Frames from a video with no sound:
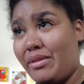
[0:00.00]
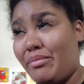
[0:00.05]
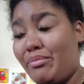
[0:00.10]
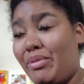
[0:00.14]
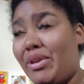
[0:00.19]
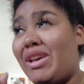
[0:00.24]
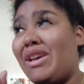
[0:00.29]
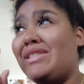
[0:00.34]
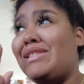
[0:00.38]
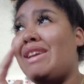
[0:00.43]

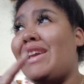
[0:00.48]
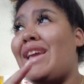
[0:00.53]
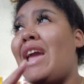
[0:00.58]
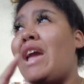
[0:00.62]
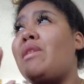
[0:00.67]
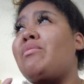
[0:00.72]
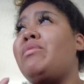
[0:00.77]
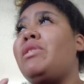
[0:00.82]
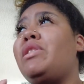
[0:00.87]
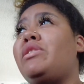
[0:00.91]
because it
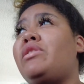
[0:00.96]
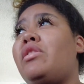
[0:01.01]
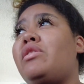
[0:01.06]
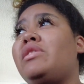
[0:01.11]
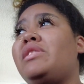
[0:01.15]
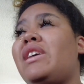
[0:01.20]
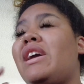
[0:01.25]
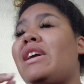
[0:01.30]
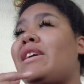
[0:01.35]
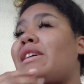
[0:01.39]
can't be
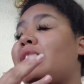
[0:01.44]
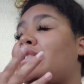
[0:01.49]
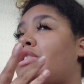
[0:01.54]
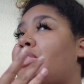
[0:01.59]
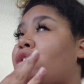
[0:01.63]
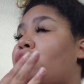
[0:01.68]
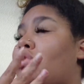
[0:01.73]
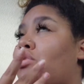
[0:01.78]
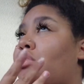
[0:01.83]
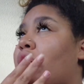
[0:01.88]
Thursday because
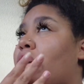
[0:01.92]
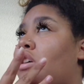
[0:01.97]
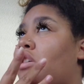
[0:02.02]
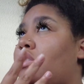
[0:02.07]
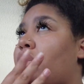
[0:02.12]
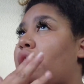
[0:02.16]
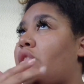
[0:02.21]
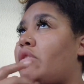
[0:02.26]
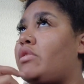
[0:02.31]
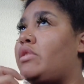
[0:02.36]
your girl get her
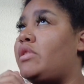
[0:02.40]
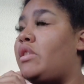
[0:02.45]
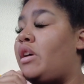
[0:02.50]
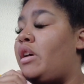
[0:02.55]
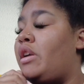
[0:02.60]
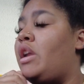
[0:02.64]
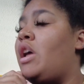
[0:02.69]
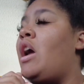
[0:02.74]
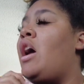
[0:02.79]
nails done.